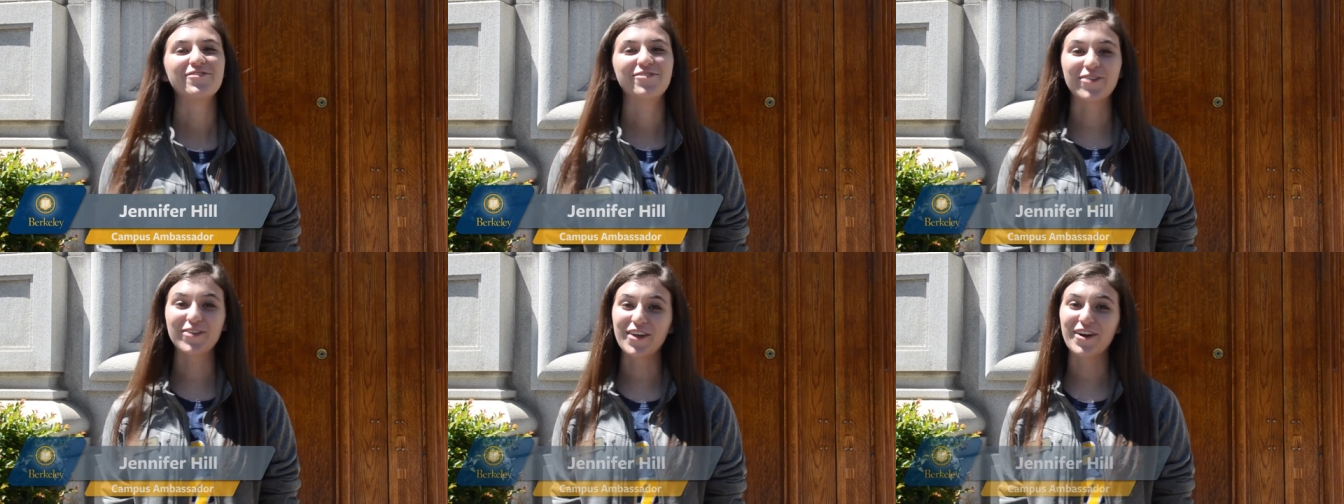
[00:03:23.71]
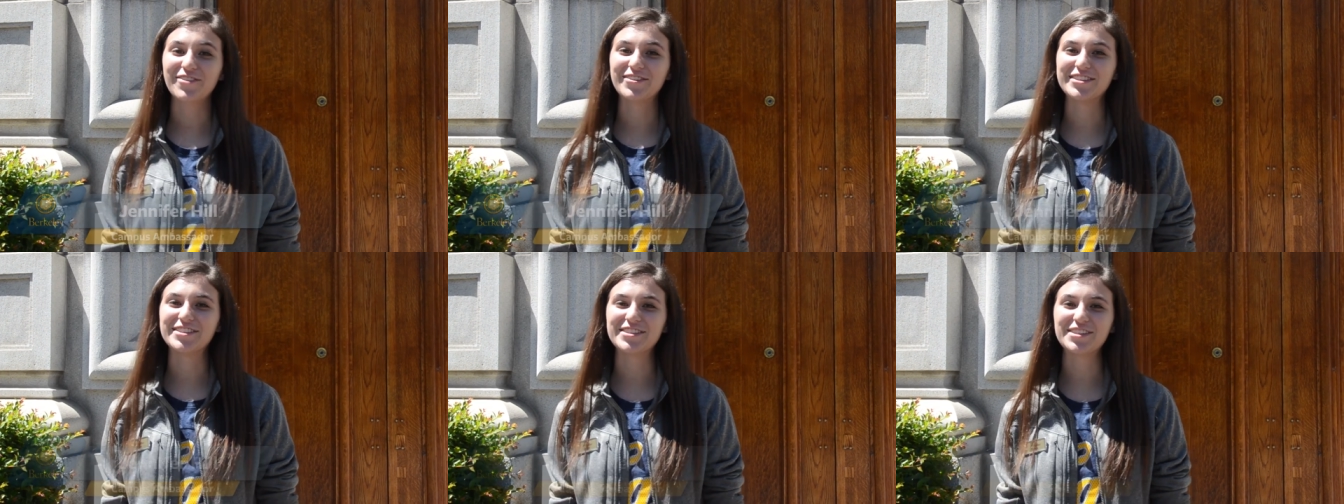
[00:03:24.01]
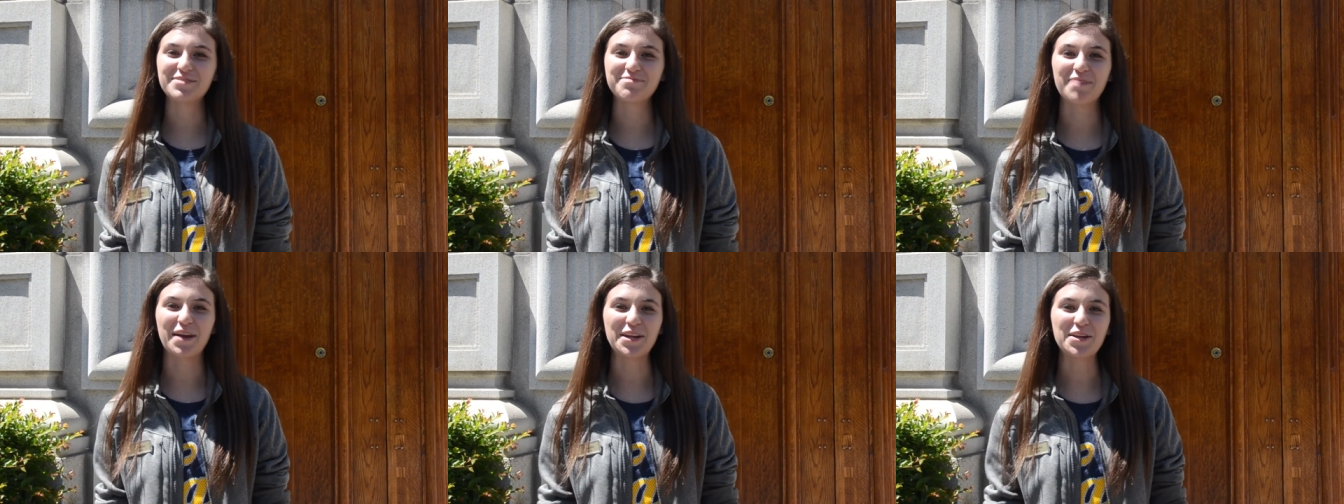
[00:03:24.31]
For that
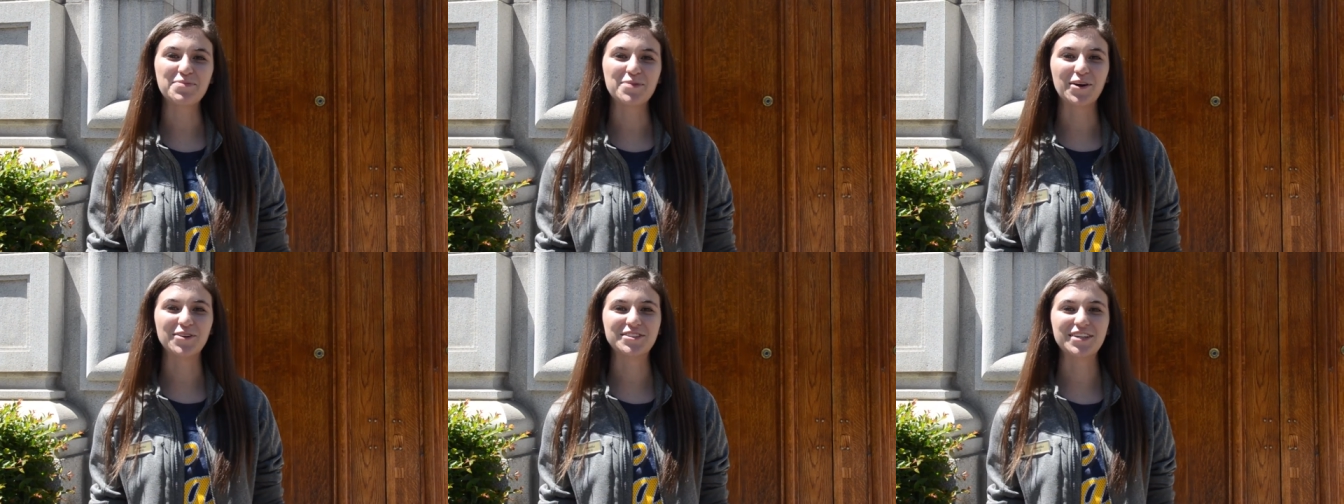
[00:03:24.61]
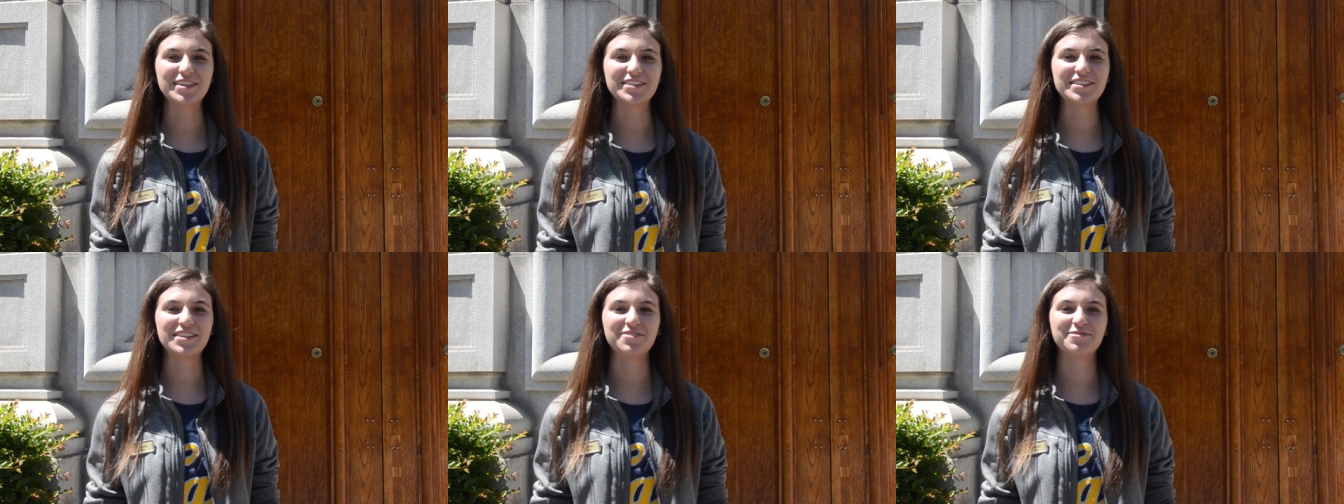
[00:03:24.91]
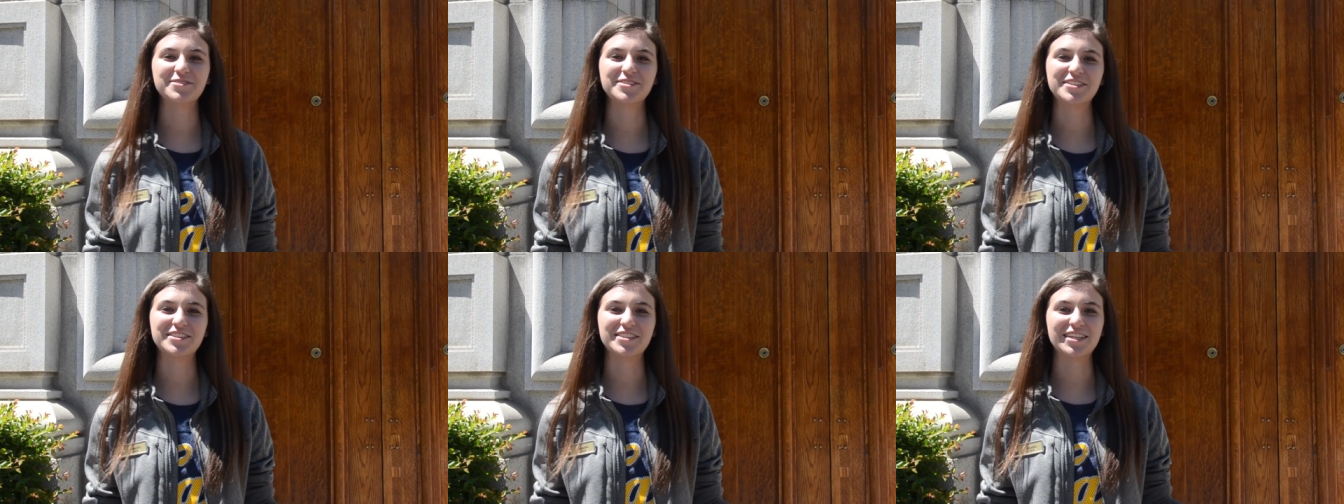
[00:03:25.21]
reason, many protests
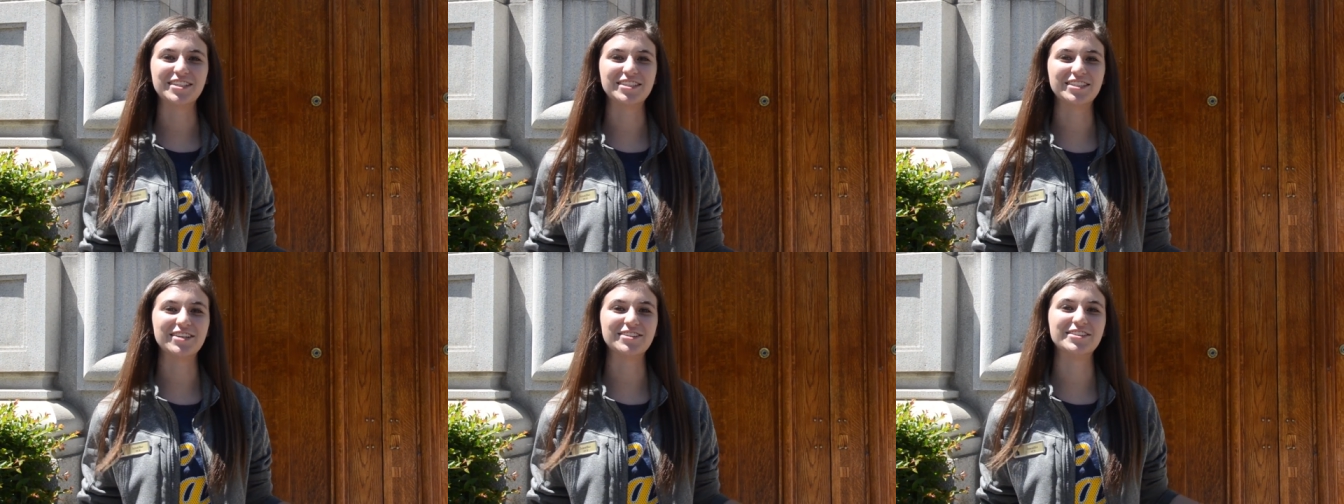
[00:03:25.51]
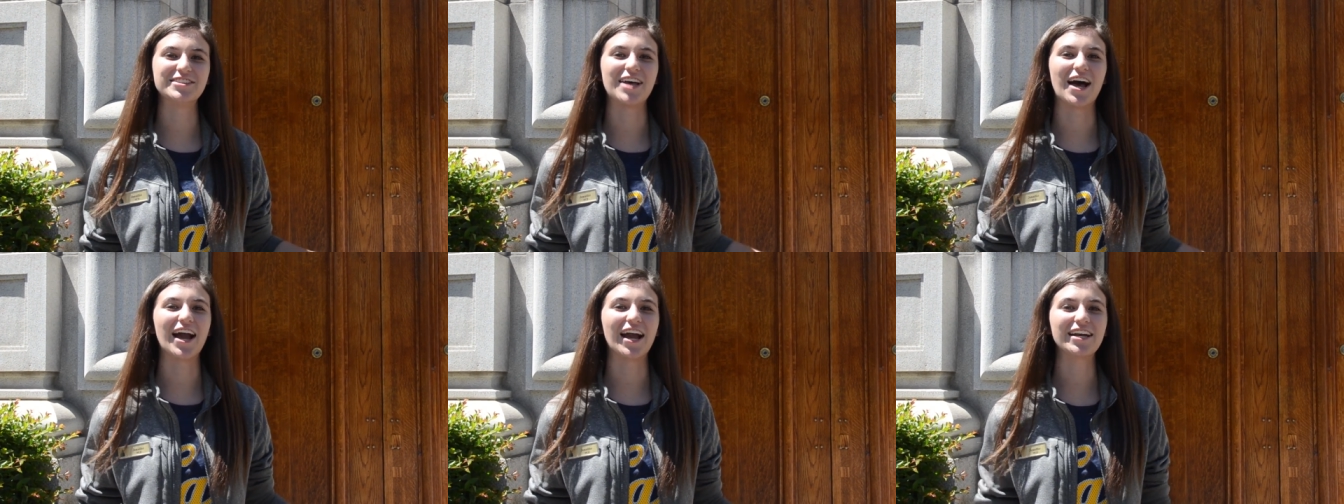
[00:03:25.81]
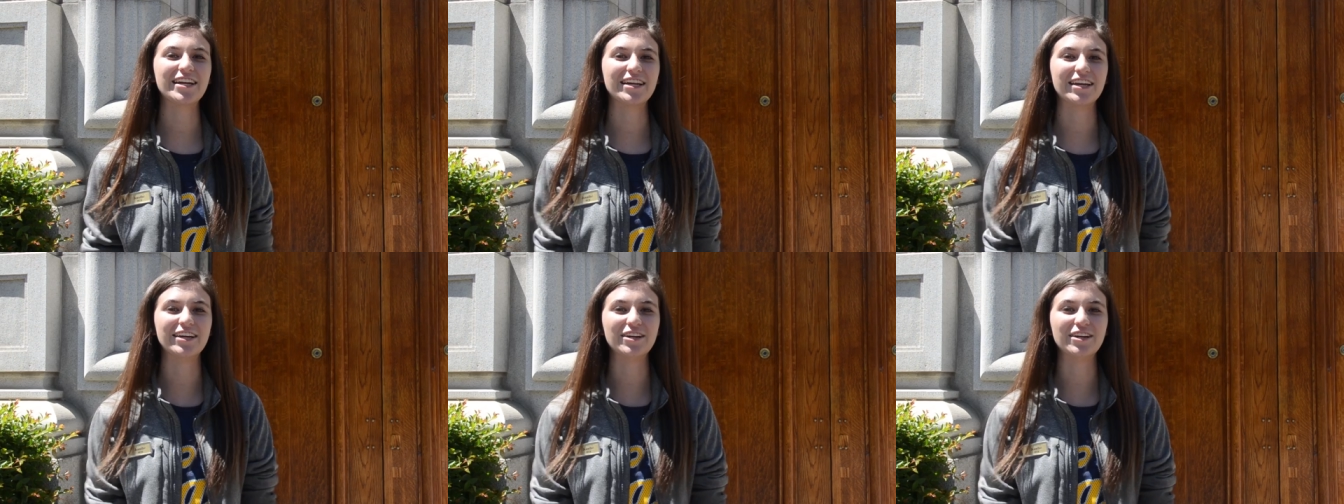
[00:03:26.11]
have been staged outside,